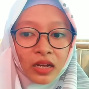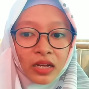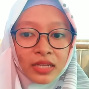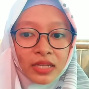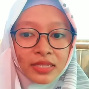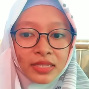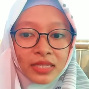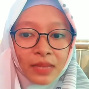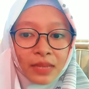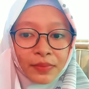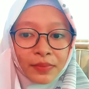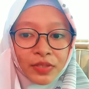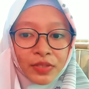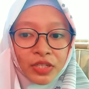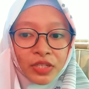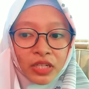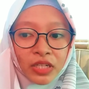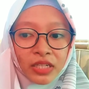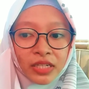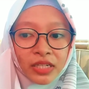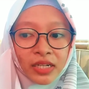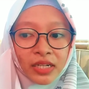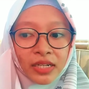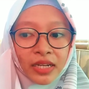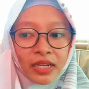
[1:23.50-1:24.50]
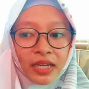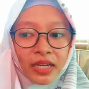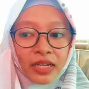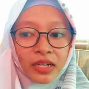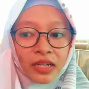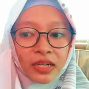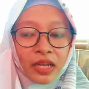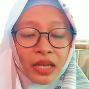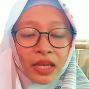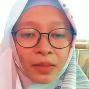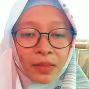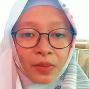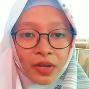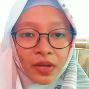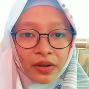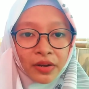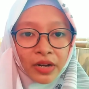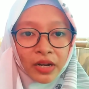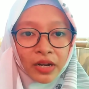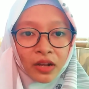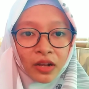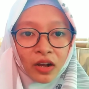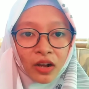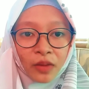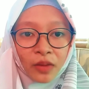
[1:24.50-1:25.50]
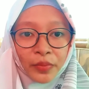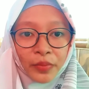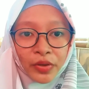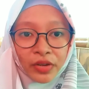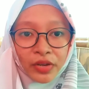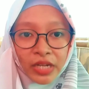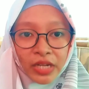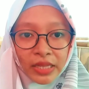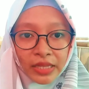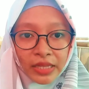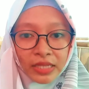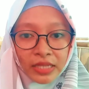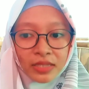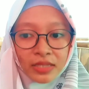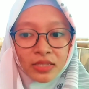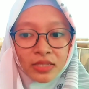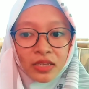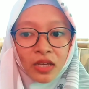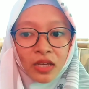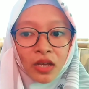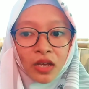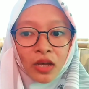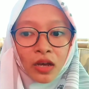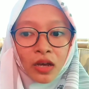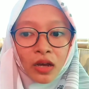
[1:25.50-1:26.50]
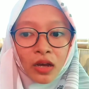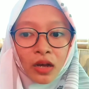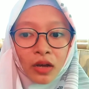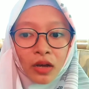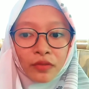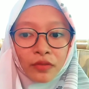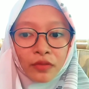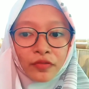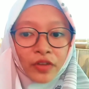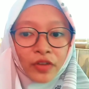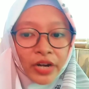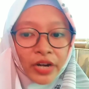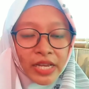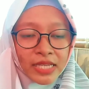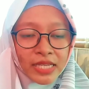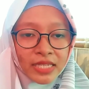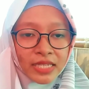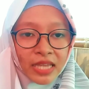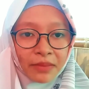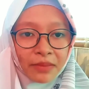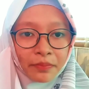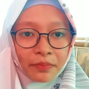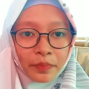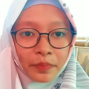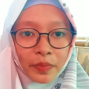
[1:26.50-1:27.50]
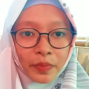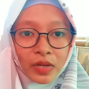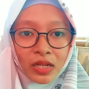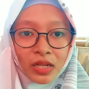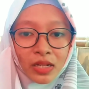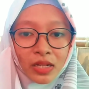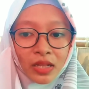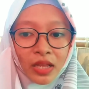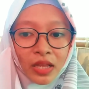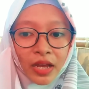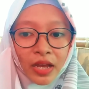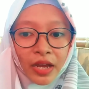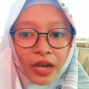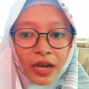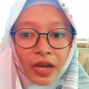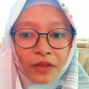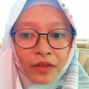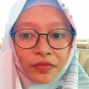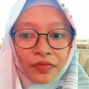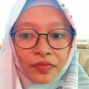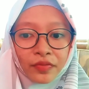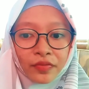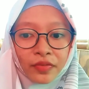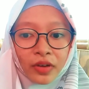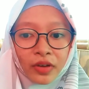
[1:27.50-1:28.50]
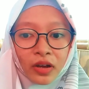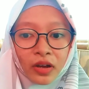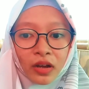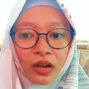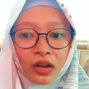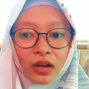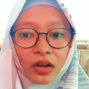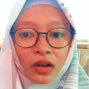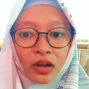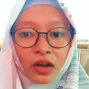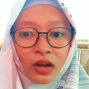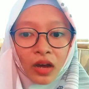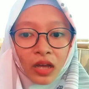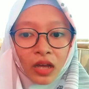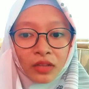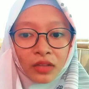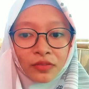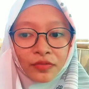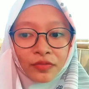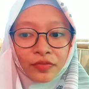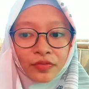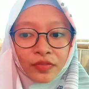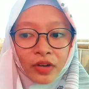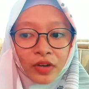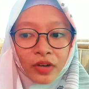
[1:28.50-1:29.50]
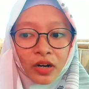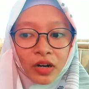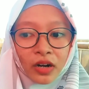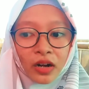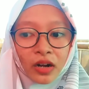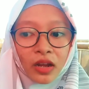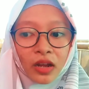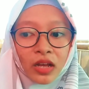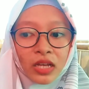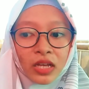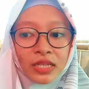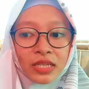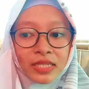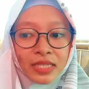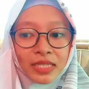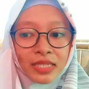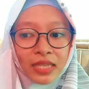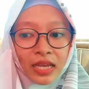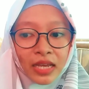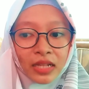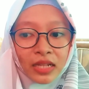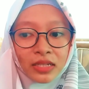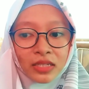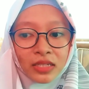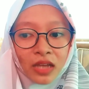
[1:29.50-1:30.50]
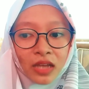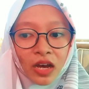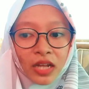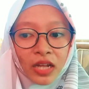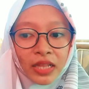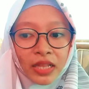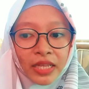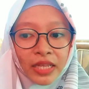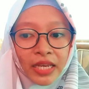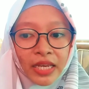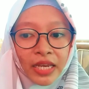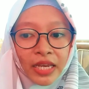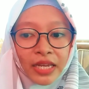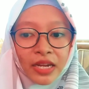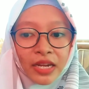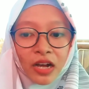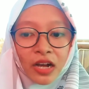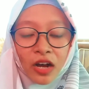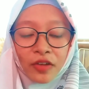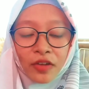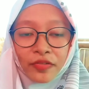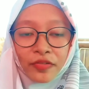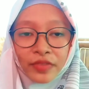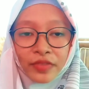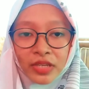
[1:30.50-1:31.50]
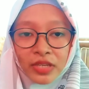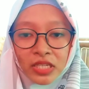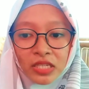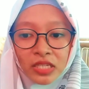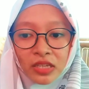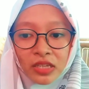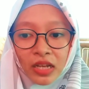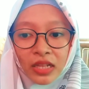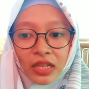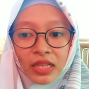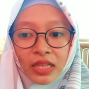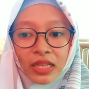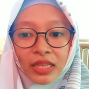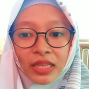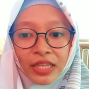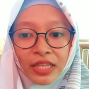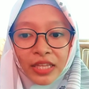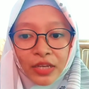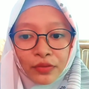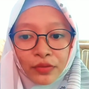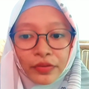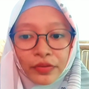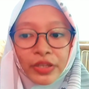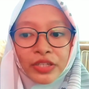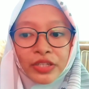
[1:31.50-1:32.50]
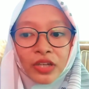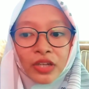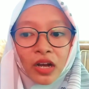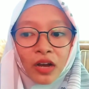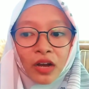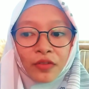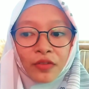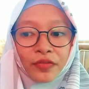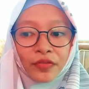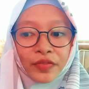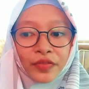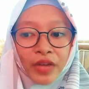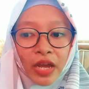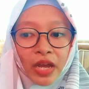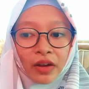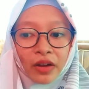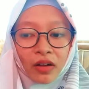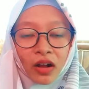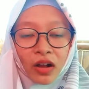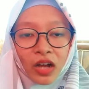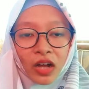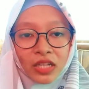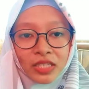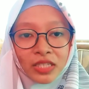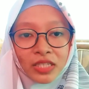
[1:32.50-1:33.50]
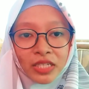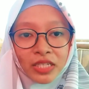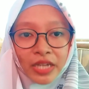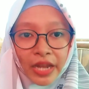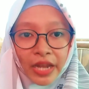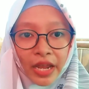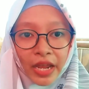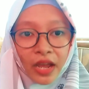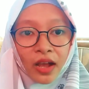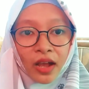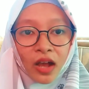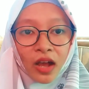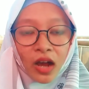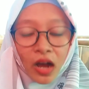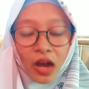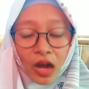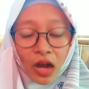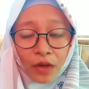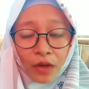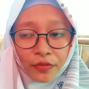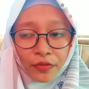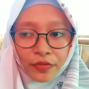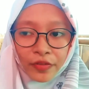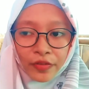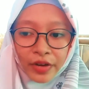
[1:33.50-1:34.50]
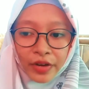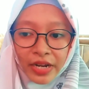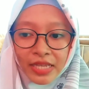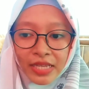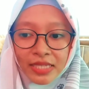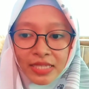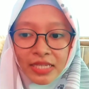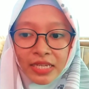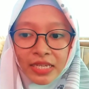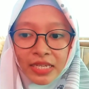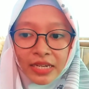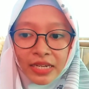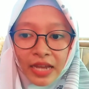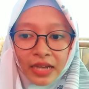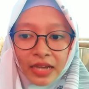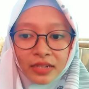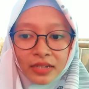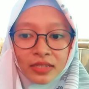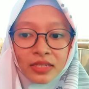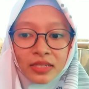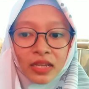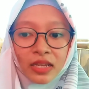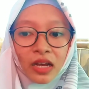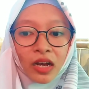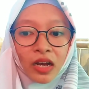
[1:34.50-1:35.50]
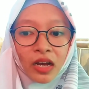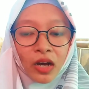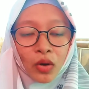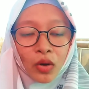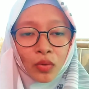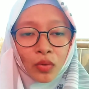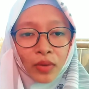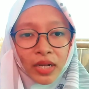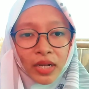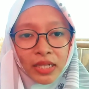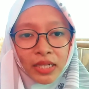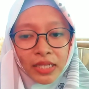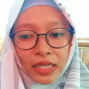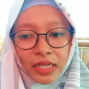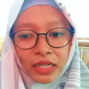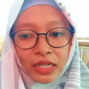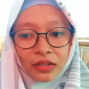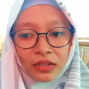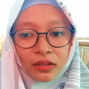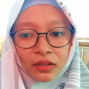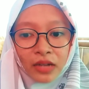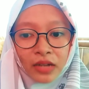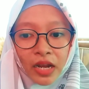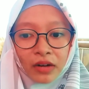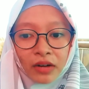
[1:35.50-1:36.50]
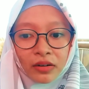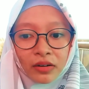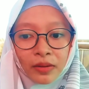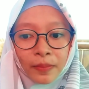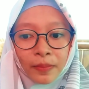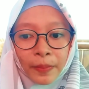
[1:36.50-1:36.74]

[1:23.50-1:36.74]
Some children in immigrant communities, for example, have all four skills only in the official language of their country of residence, while in their